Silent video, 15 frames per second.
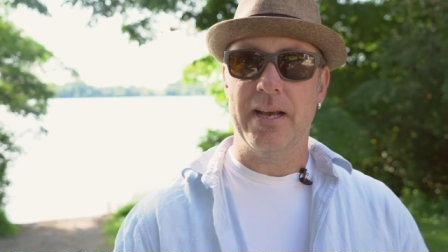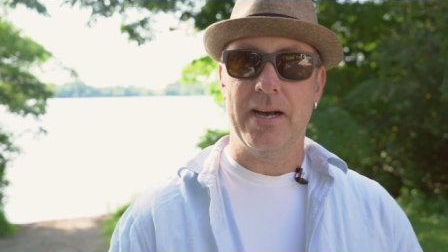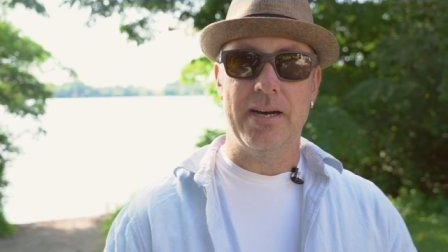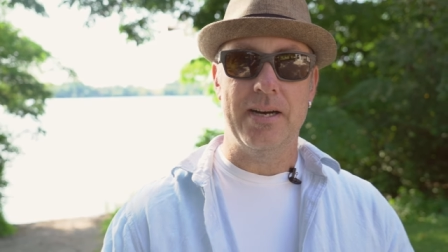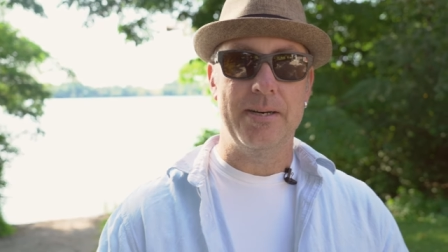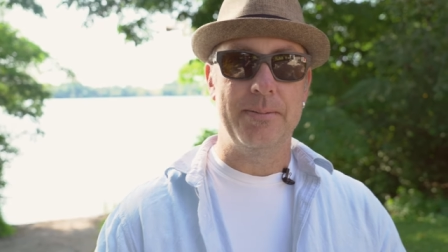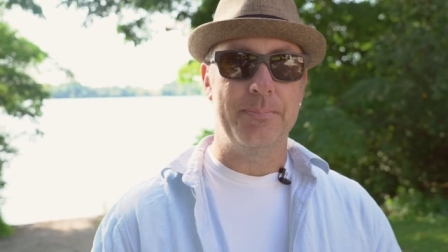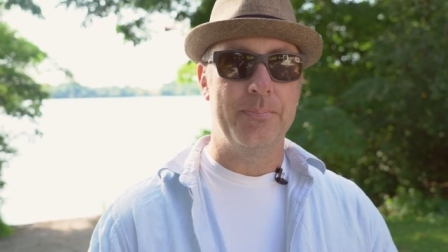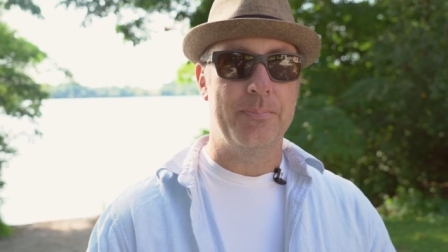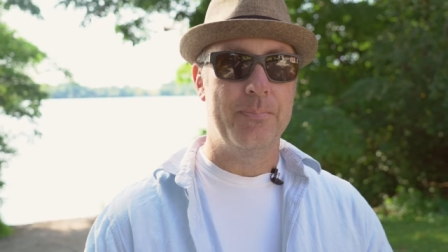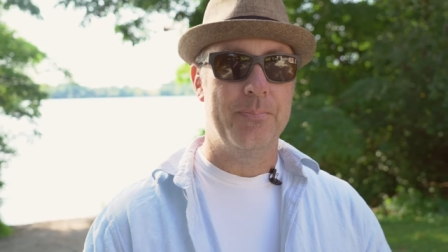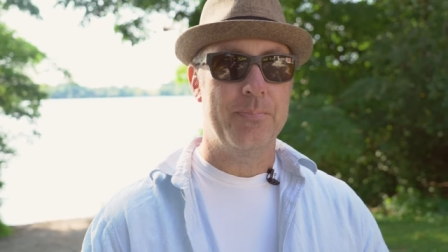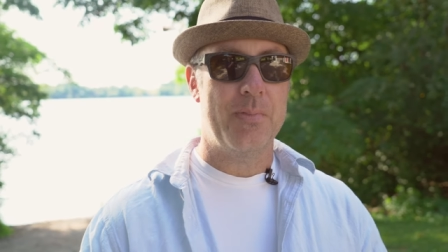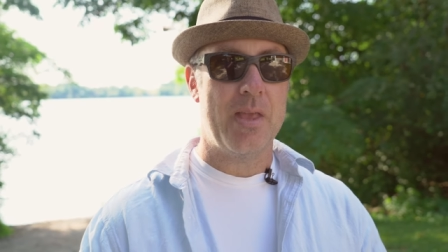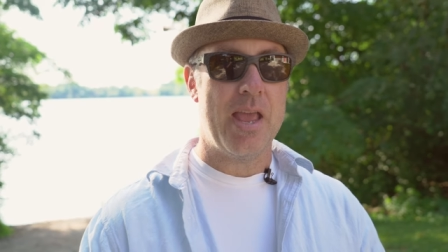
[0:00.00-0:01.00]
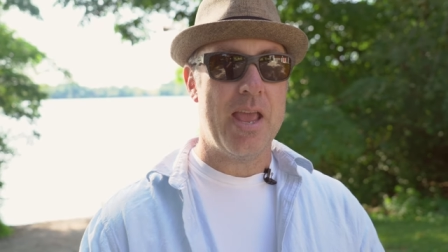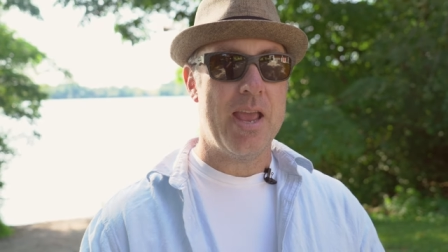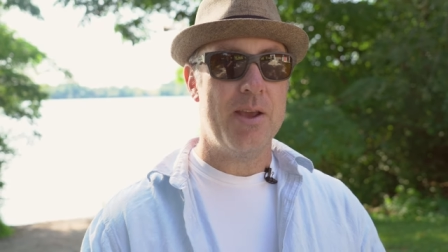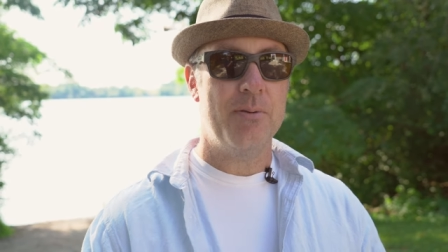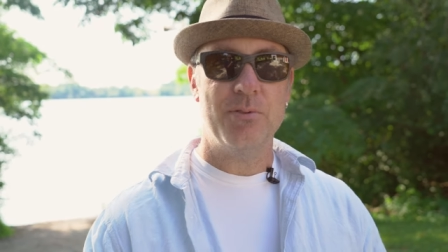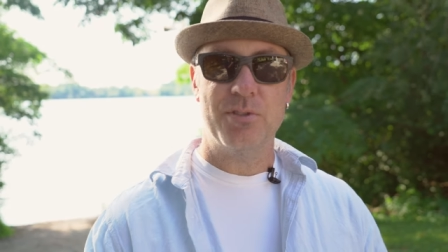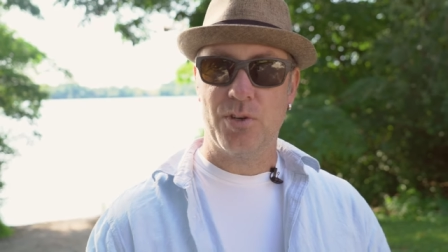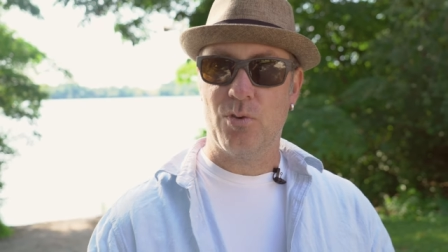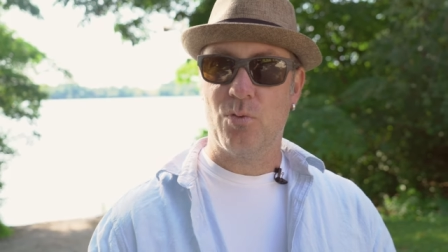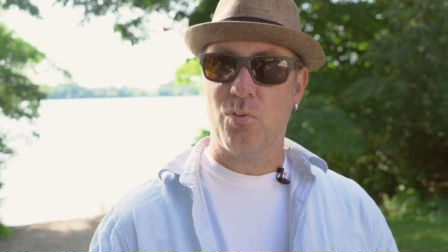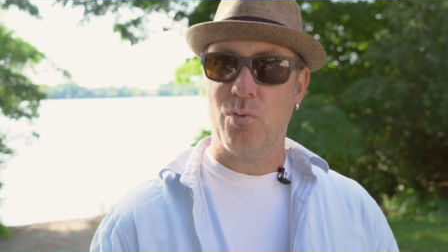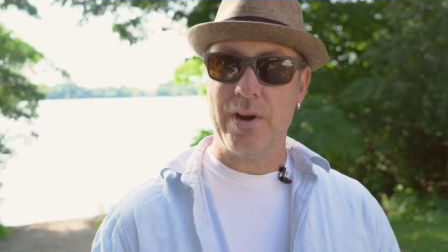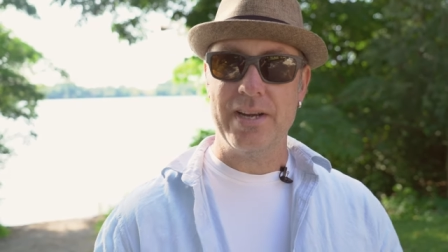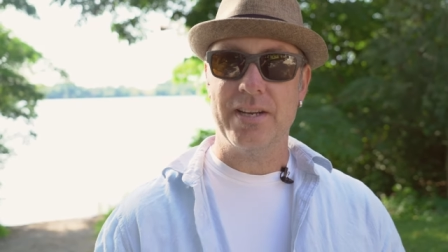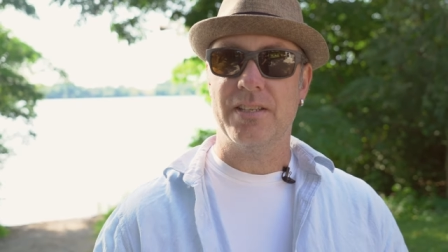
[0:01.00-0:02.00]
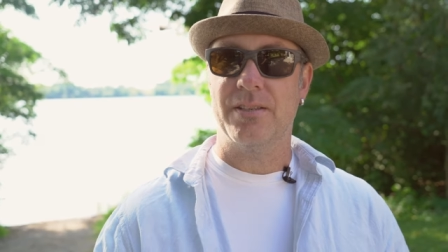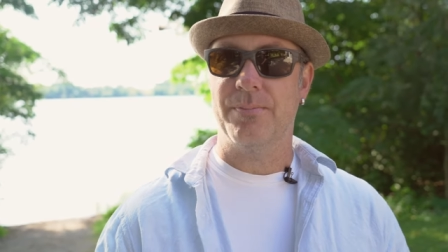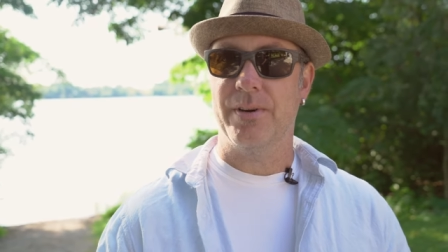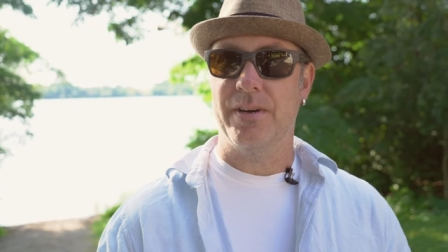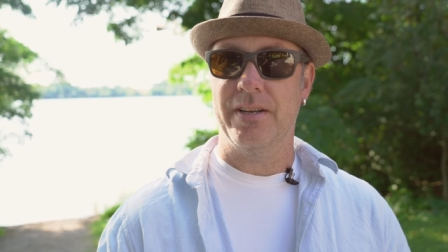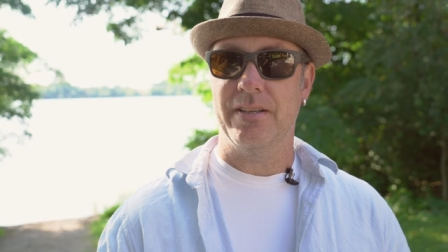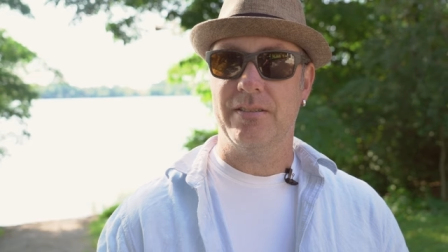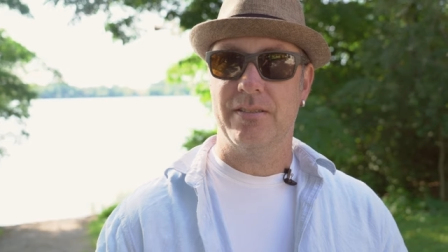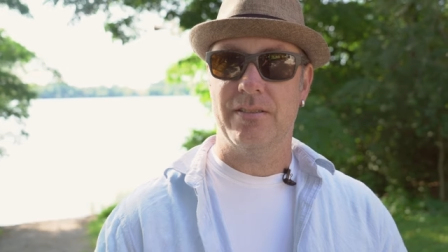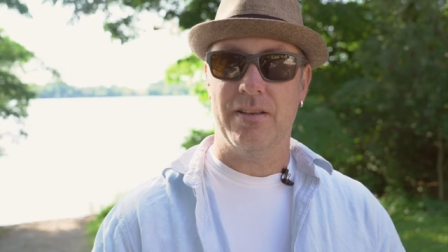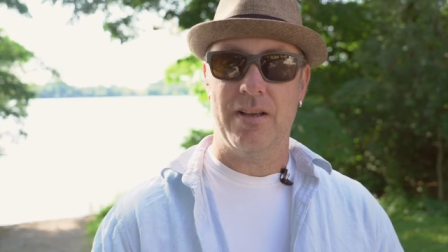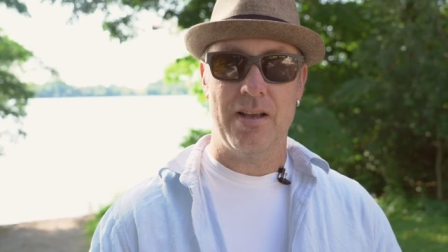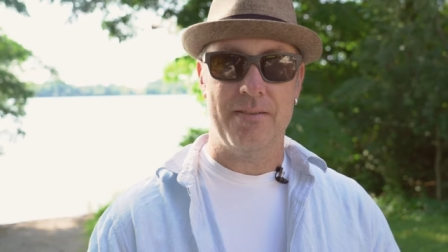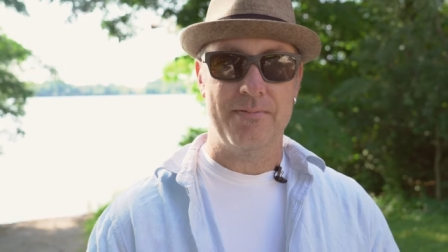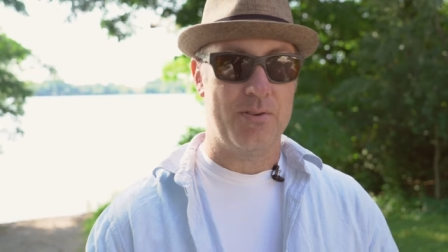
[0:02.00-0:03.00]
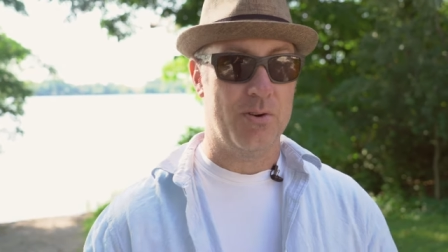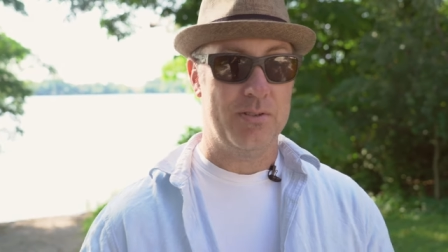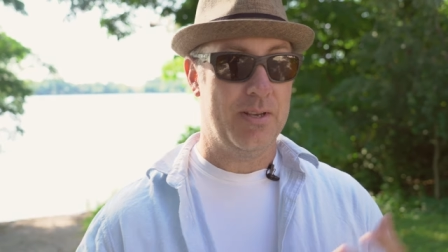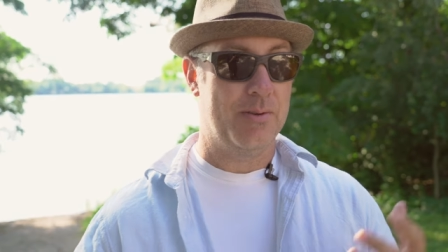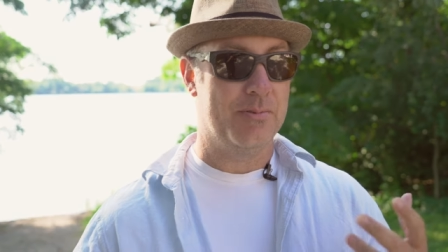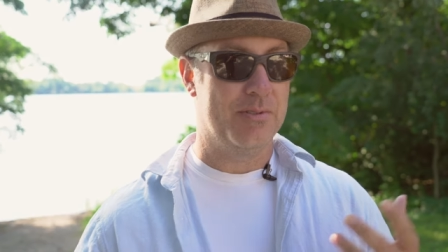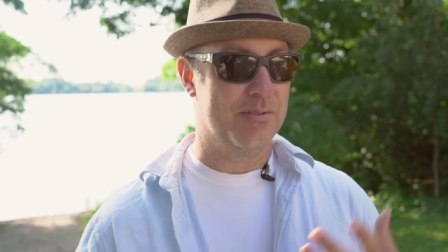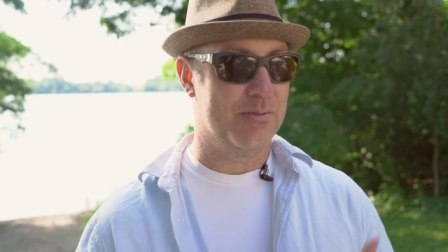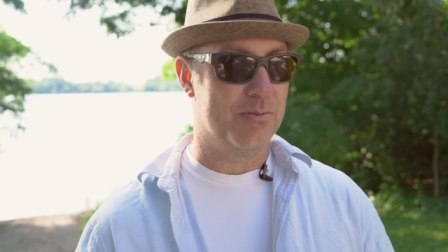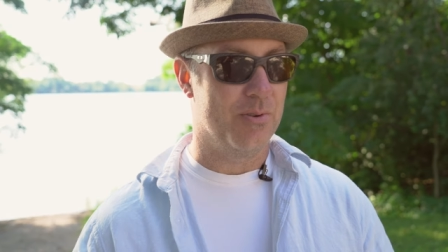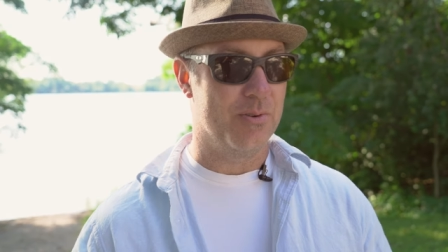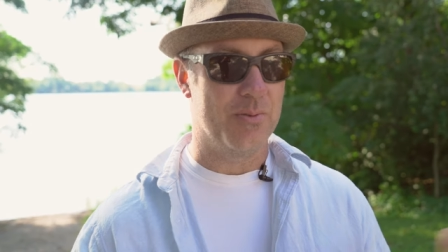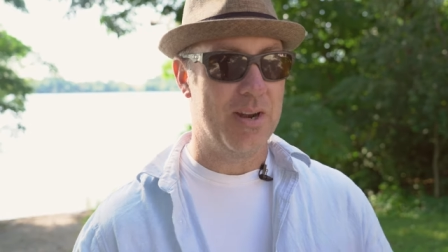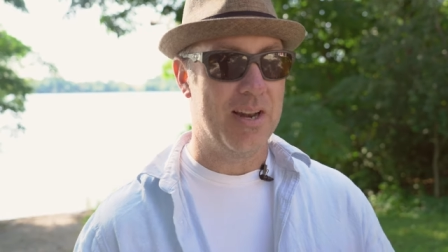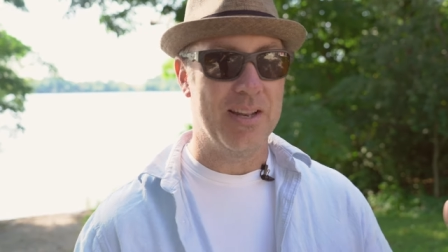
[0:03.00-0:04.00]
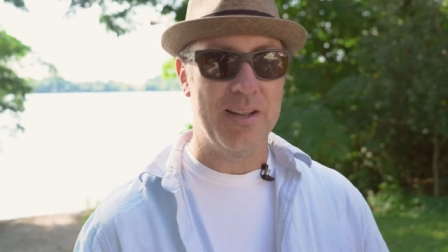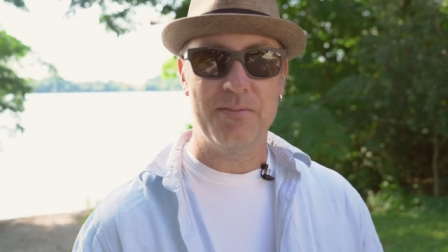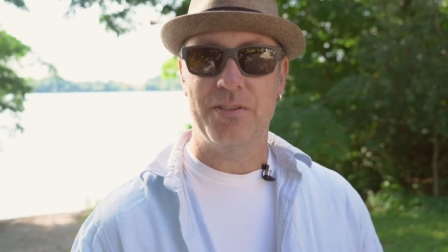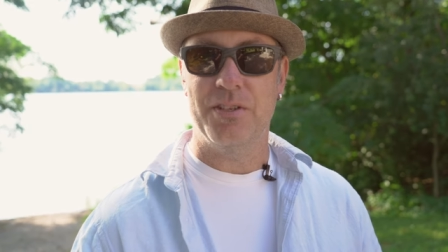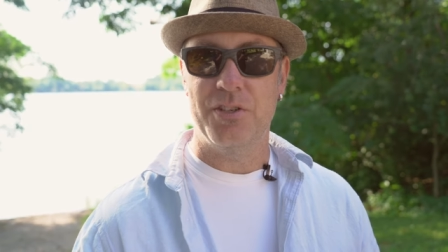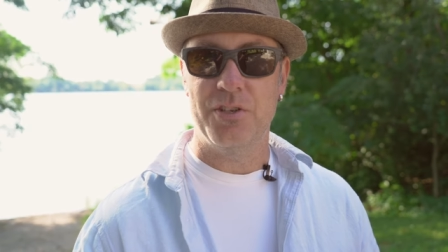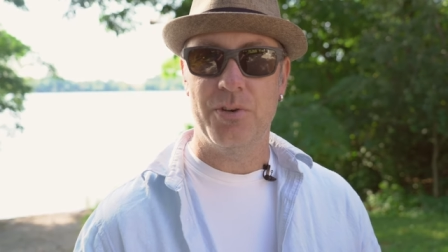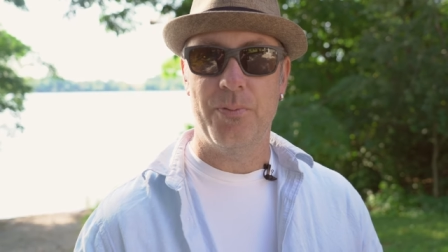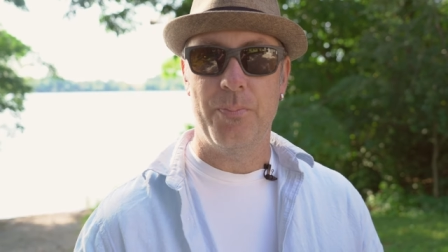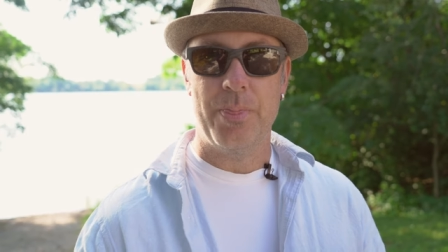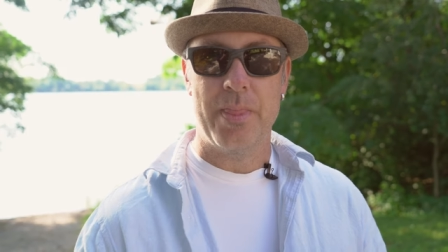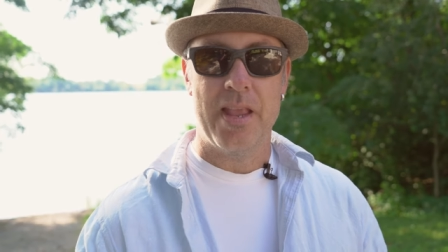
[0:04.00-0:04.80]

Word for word: Um, it was a great experience. Uh, of course, I was doing what I love to do.